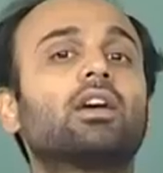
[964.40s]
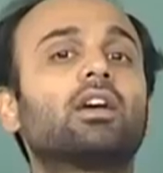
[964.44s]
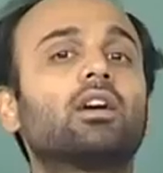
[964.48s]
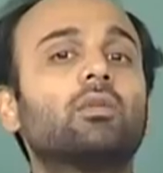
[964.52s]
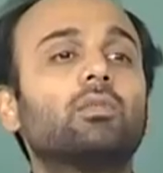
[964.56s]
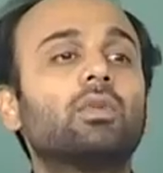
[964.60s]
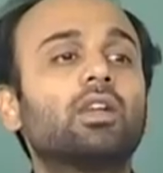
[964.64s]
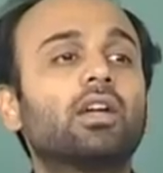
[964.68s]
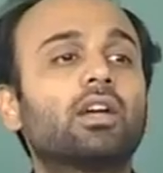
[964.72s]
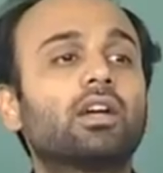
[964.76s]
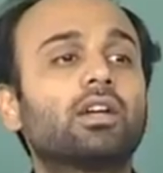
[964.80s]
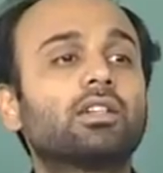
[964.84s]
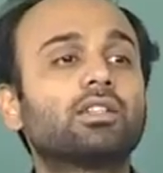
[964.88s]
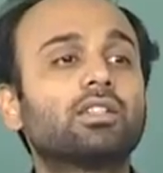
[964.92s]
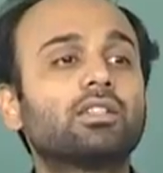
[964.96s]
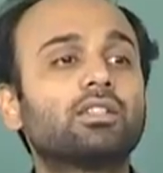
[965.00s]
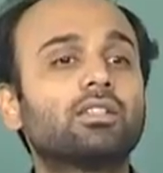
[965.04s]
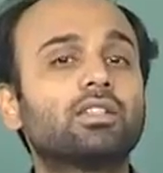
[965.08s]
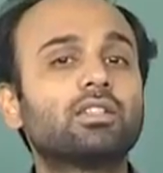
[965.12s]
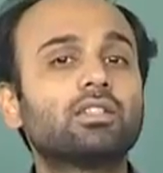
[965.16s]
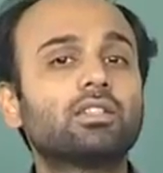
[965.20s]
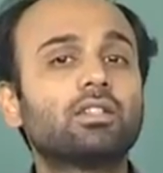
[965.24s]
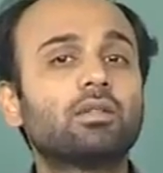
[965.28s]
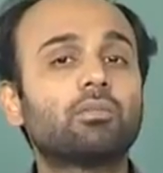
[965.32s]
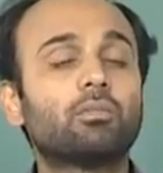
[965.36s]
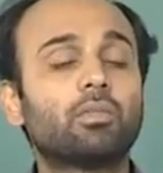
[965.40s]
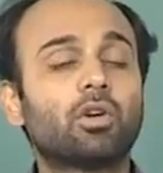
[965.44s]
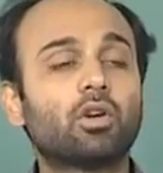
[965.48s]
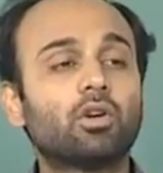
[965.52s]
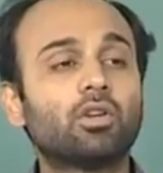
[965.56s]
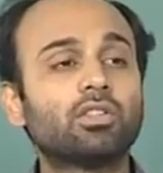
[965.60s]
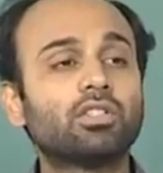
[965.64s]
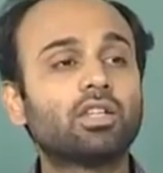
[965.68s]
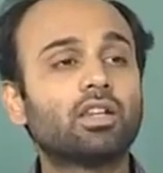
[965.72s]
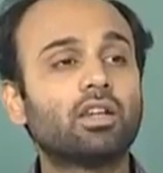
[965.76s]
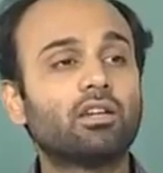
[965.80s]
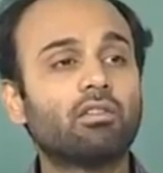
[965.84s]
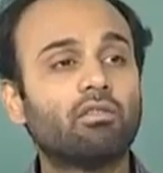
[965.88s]
communication system,
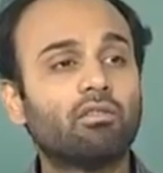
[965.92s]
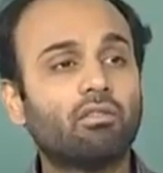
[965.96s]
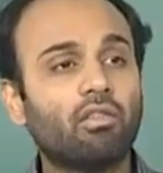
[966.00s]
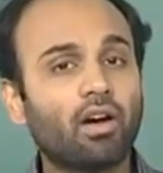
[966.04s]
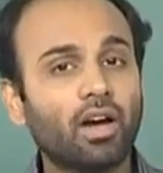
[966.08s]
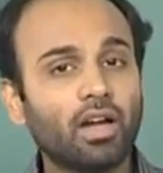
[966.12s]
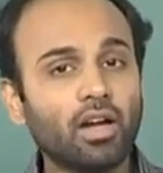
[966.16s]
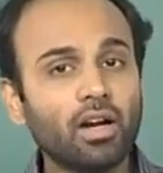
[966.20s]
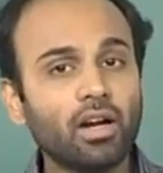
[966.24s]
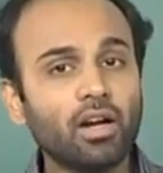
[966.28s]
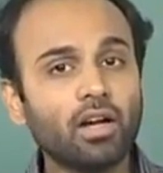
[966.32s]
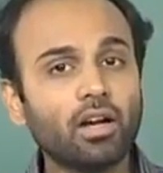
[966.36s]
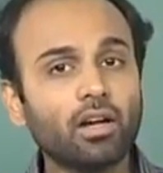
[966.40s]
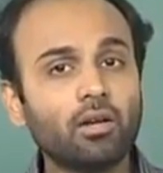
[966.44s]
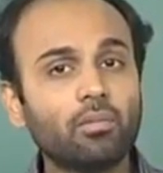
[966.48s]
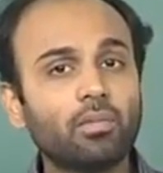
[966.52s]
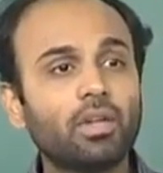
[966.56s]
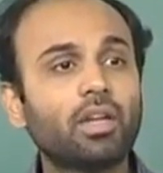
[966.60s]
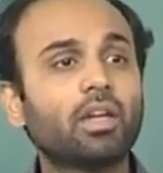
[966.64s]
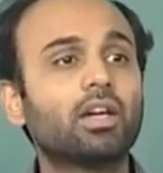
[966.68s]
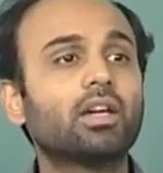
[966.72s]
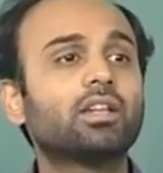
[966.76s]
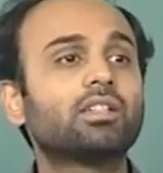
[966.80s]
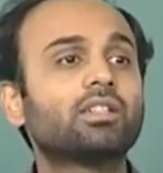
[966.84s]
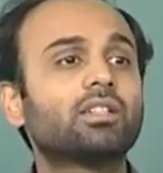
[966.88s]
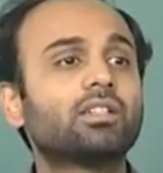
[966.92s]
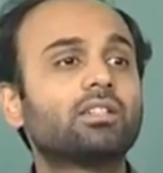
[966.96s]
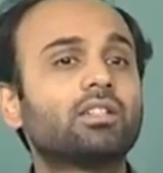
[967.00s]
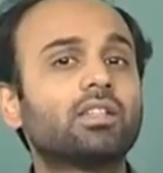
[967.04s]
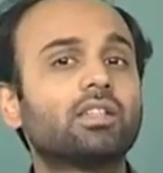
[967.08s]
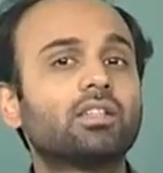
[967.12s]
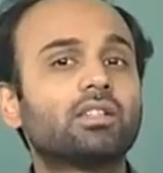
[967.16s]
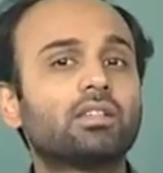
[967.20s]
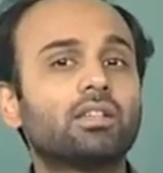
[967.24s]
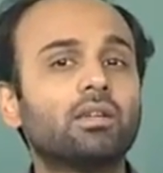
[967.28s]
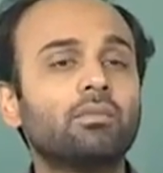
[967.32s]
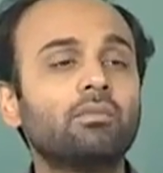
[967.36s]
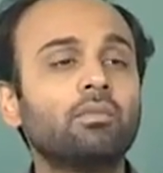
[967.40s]
because in a wired communication
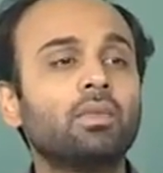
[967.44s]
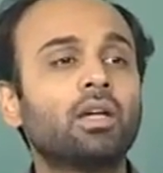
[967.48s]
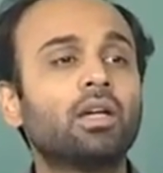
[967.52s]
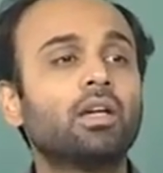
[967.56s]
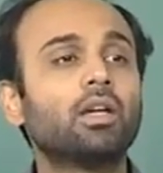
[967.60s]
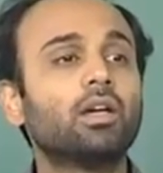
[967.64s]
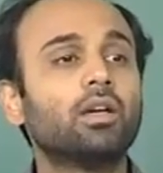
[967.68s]
system,